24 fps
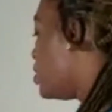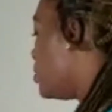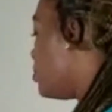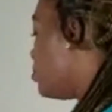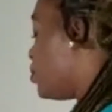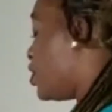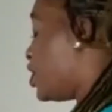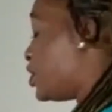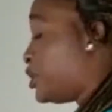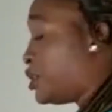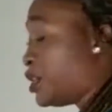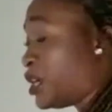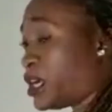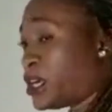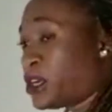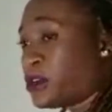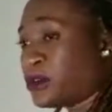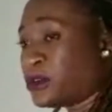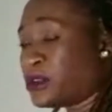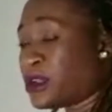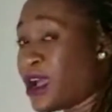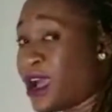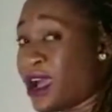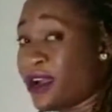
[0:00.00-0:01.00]
Patient could
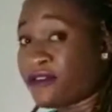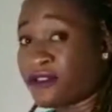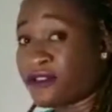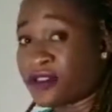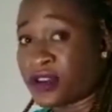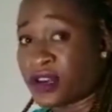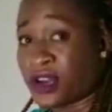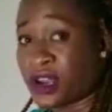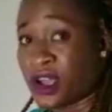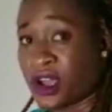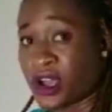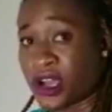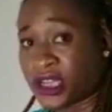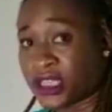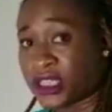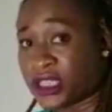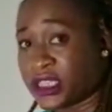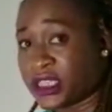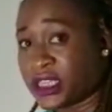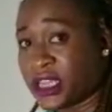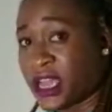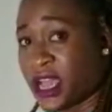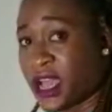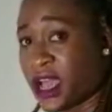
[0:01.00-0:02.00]
have
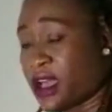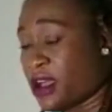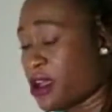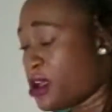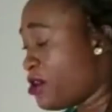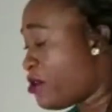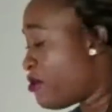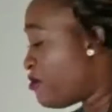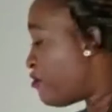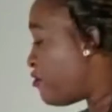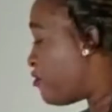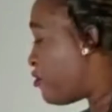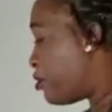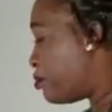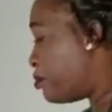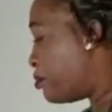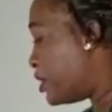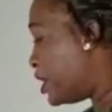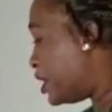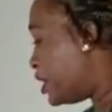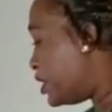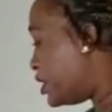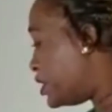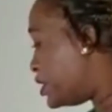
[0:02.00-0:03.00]
nausea,
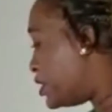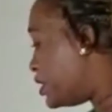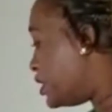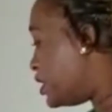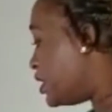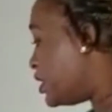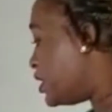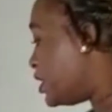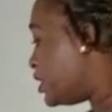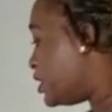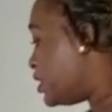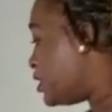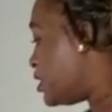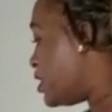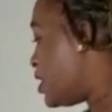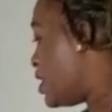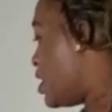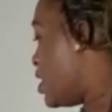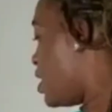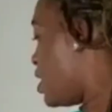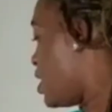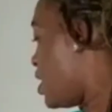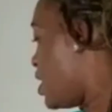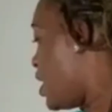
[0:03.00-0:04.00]
vomiting,
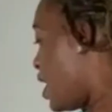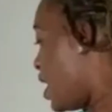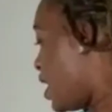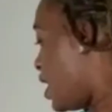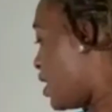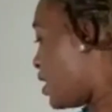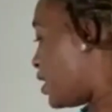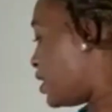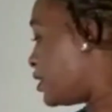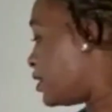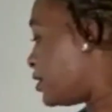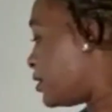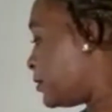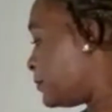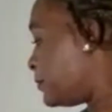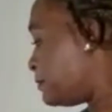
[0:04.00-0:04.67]
and